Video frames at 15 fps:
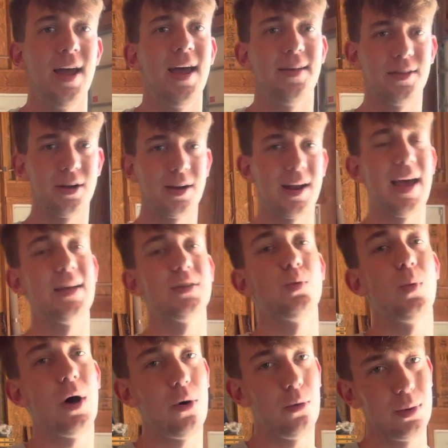And they're gonna ask,
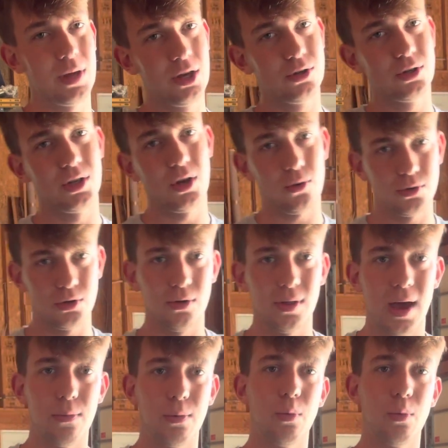well, we usually don't do that.